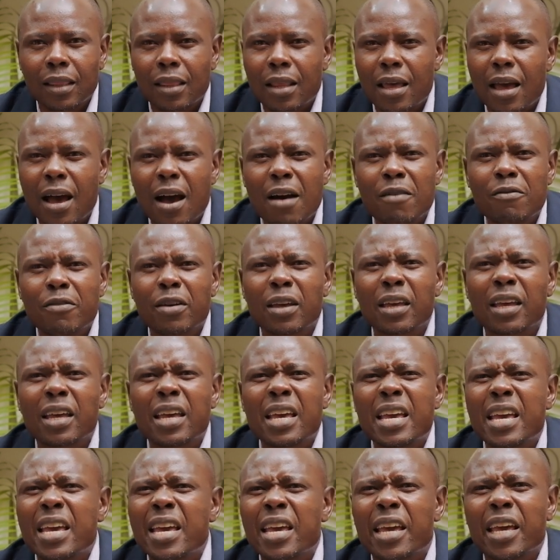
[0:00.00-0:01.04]
They have a
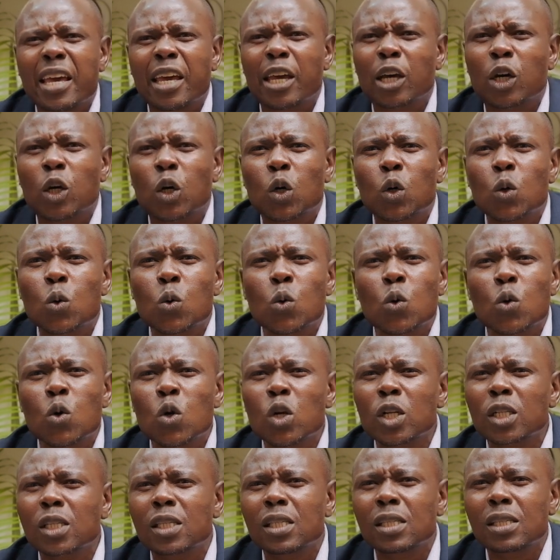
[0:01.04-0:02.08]

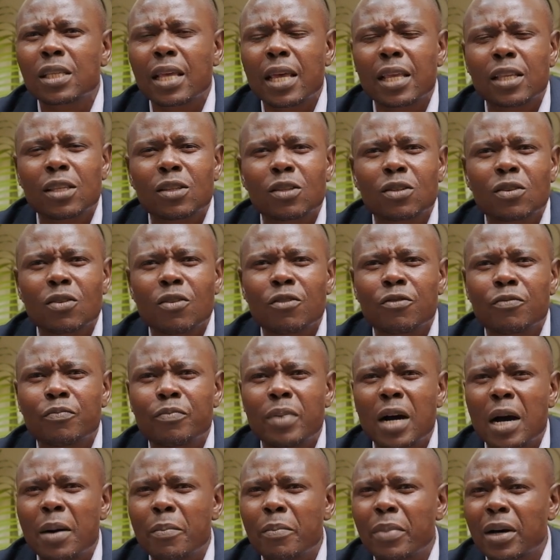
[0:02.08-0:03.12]
cool sense of
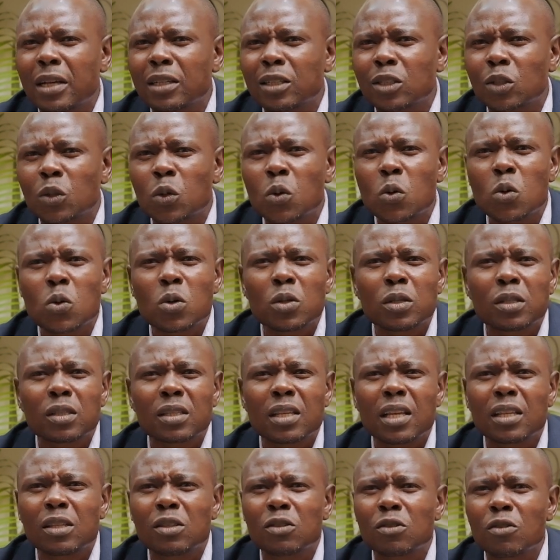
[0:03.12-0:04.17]
purpose, cool
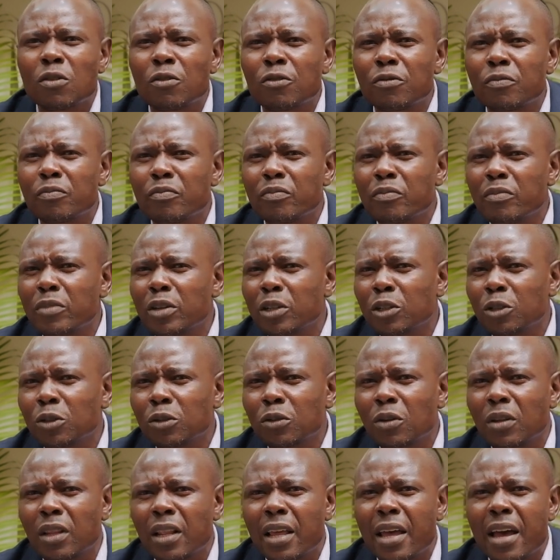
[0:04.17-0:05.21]
sense of
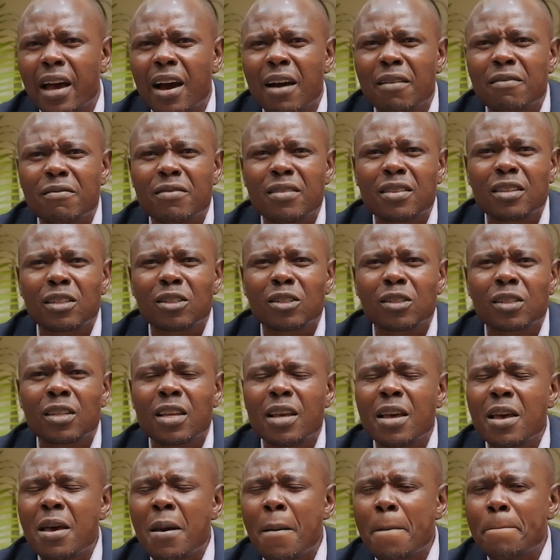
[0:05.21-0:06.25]
mission. They have this
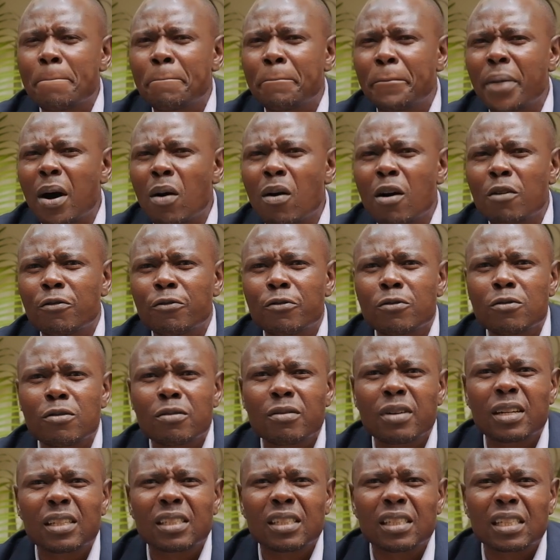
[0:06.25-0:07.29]
powerful
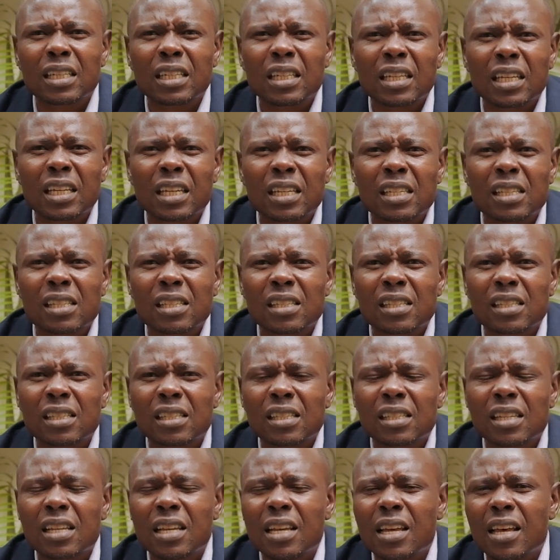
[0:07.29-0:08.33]

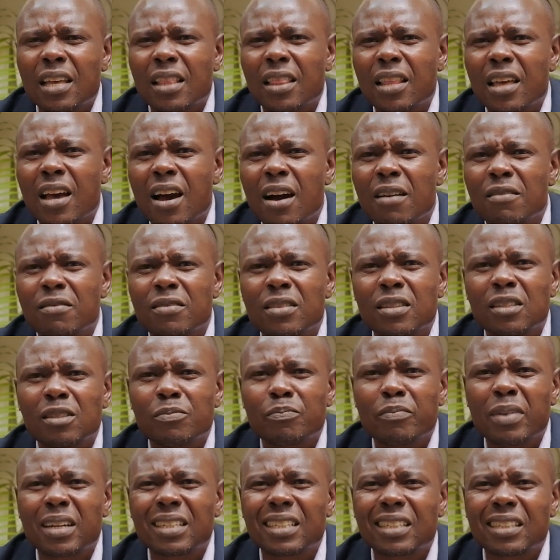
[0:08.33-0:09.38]
resilience. They have this
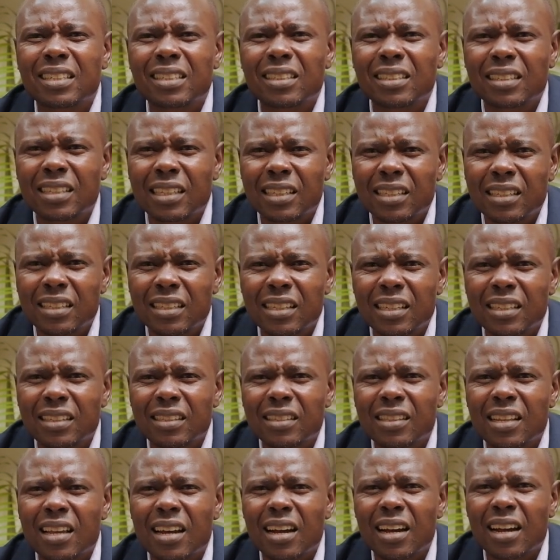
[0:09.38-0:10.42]

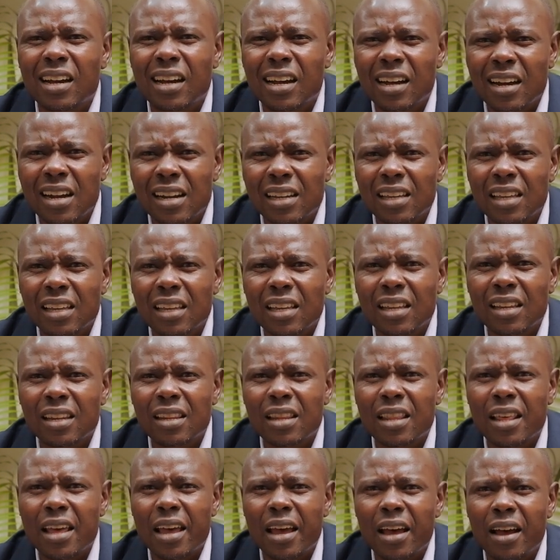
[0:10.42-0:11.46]
persistence. They are hanging
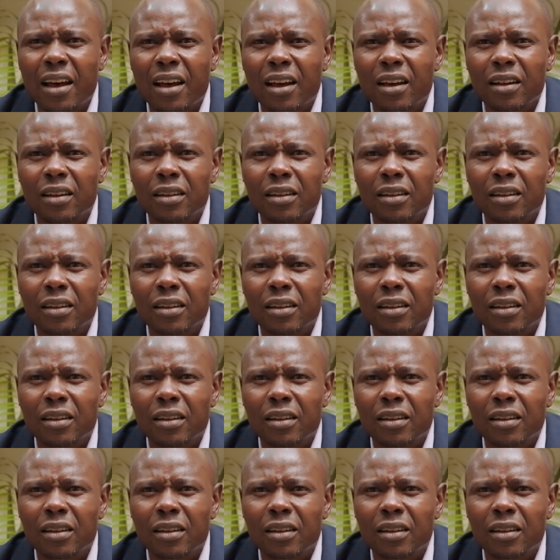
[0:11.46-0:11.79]
in there.